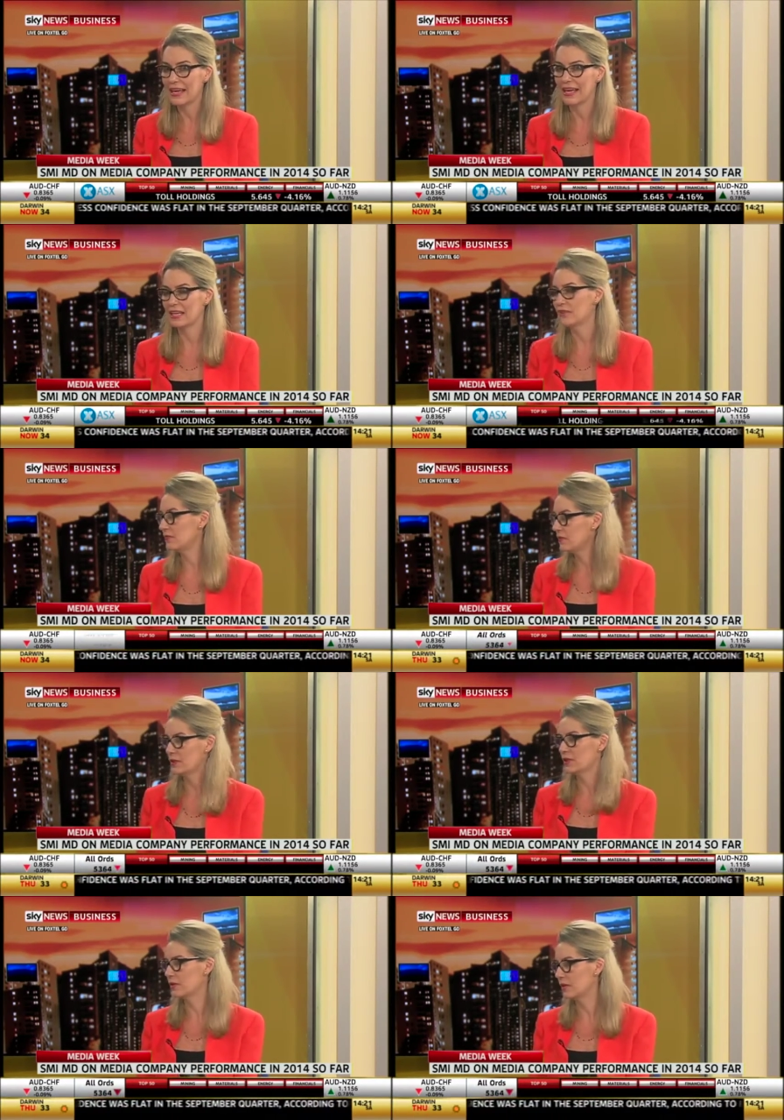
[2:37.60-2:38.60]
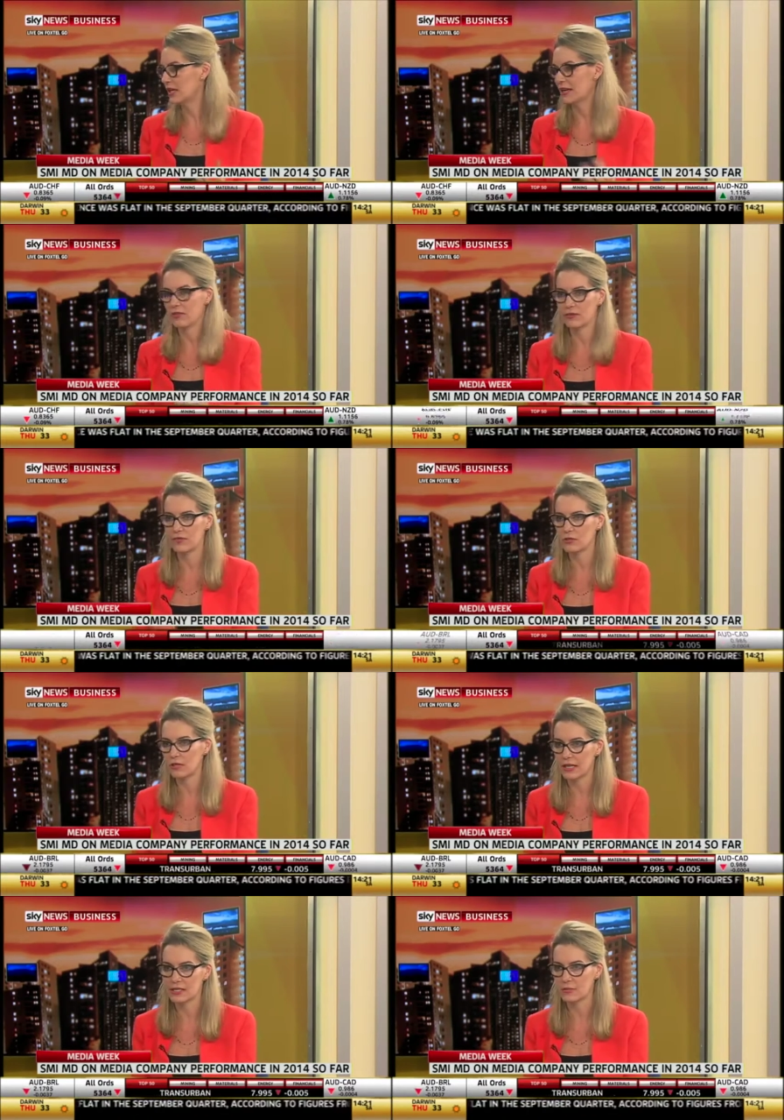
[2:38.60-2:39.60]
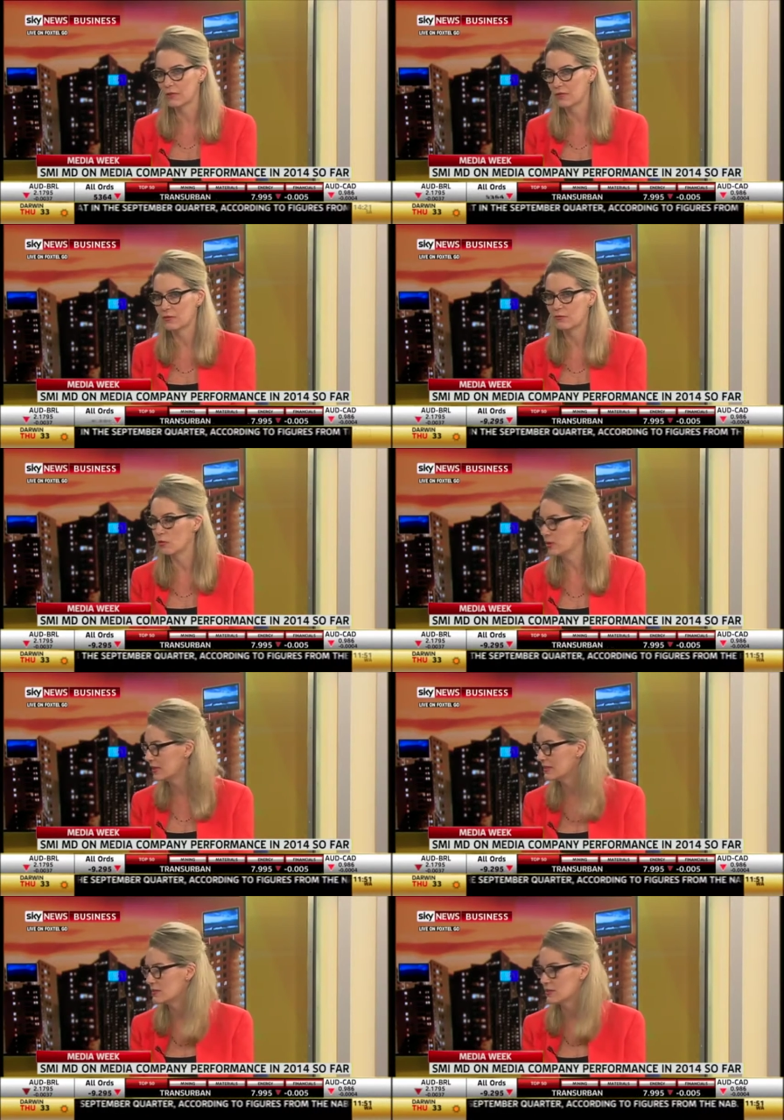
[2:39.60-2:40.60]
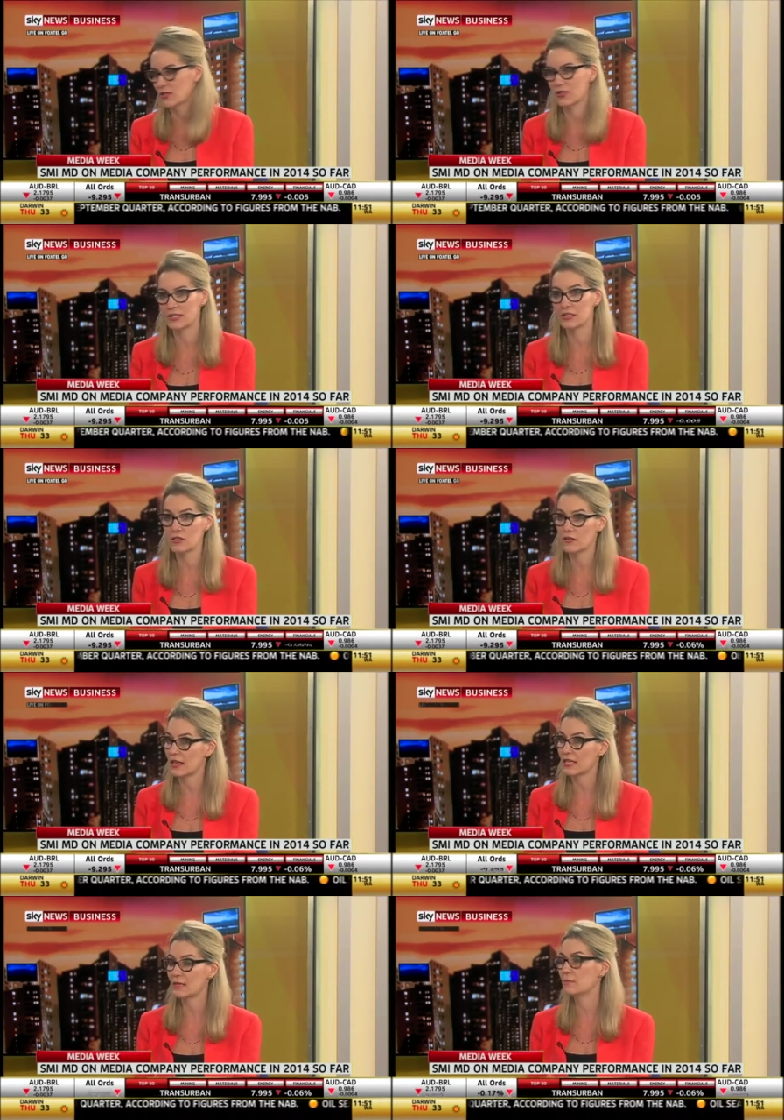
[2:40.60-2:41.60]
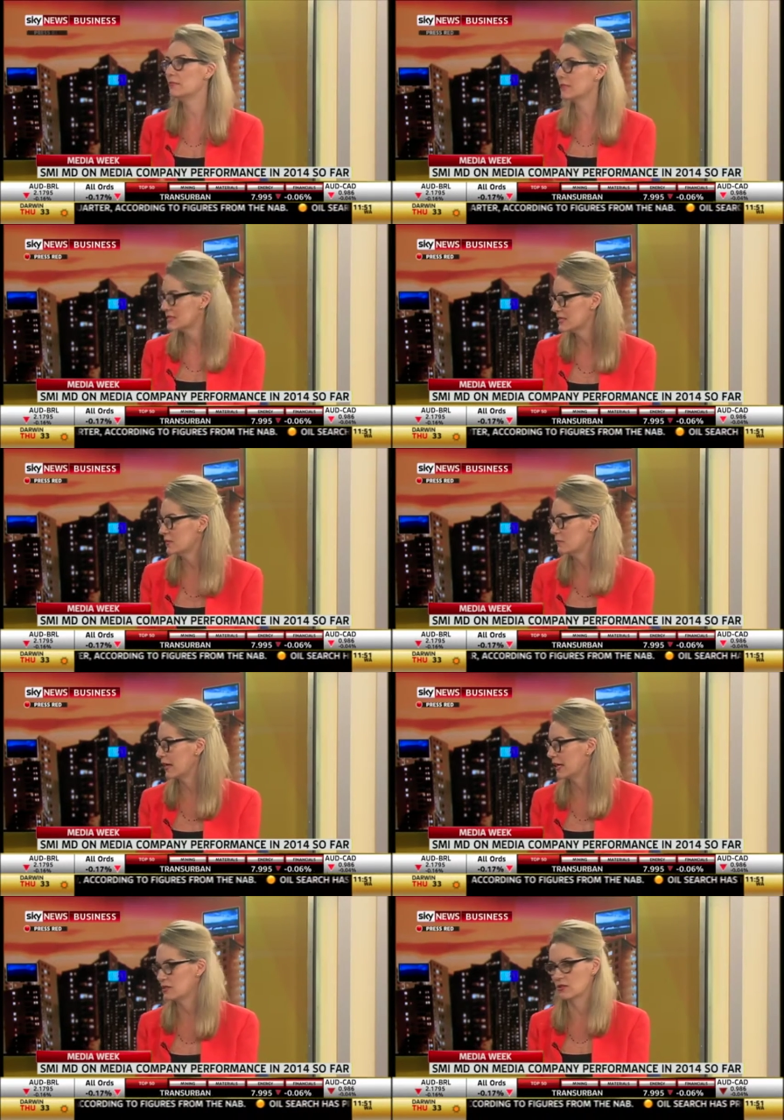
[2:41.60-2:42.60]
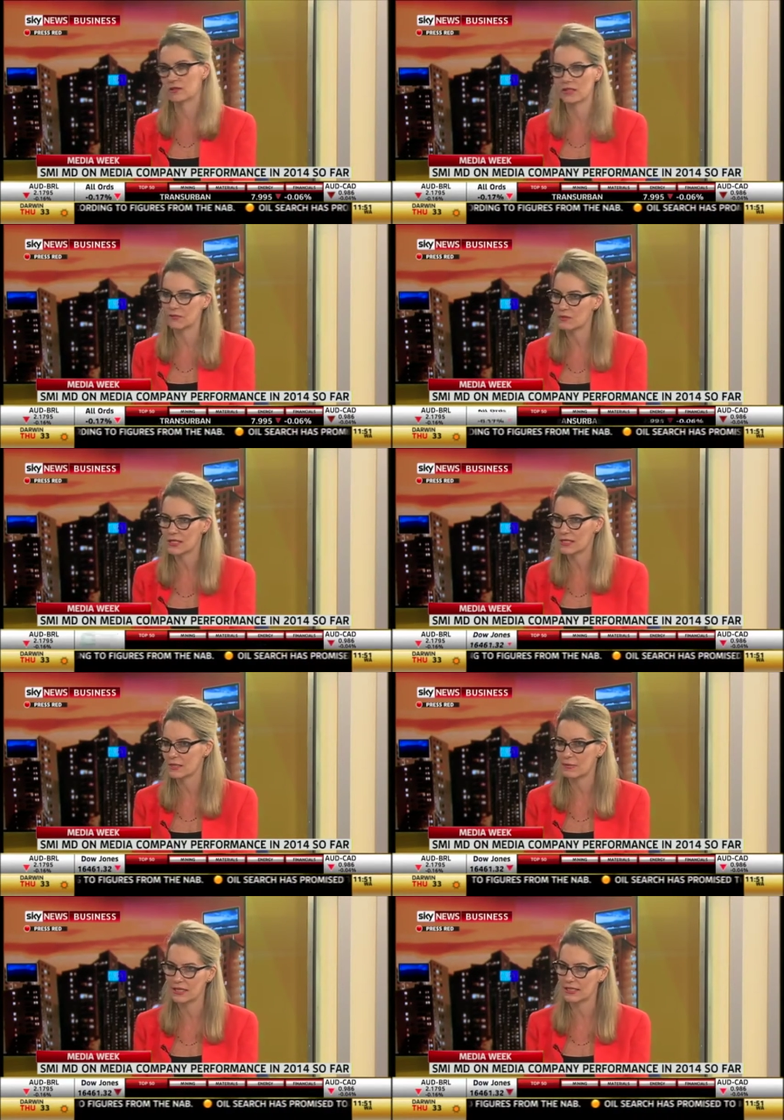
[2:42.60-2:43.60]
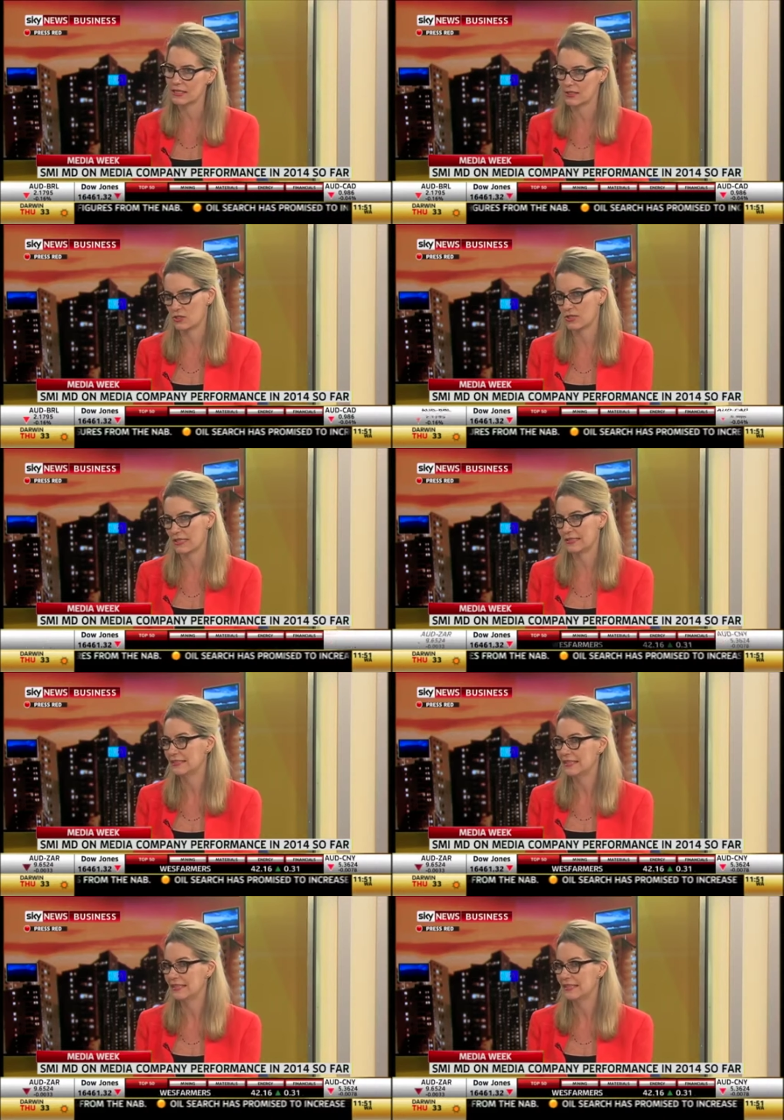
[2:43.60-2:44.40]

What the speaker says: And if you only have a federal election every 4 years or so, and so it has a massive impact on the advertising market in Australia.